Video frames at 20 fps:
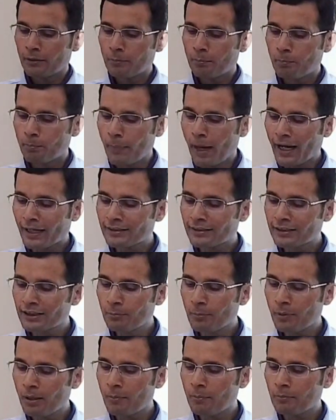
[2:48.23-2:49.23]

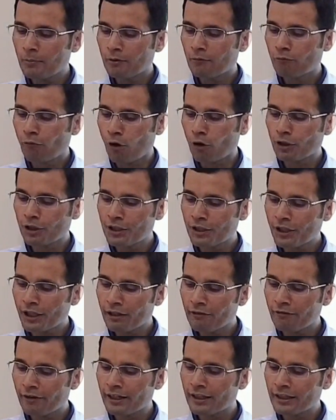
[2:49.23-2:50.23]
Maximum voluntary
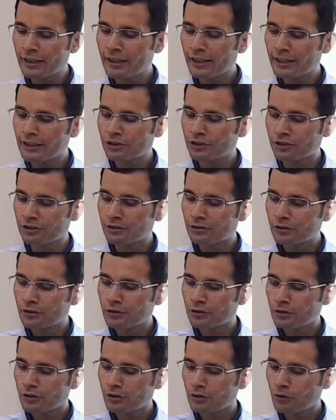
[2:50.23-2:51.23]
ventilation,
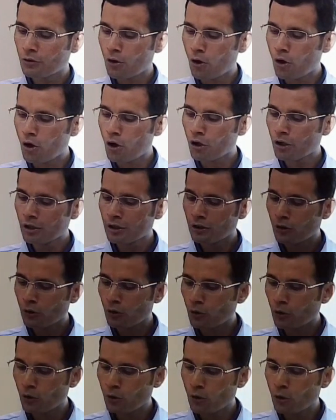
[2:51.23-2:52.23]
or
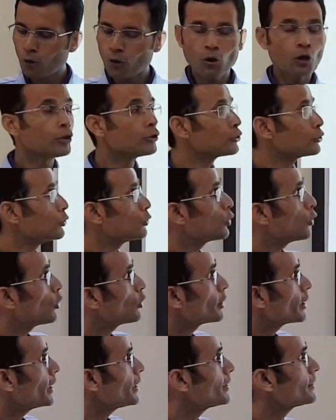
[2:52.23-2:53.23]
also
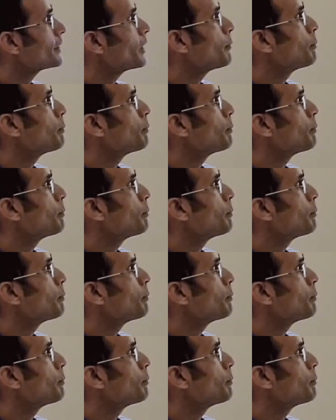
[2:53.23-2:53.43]
called as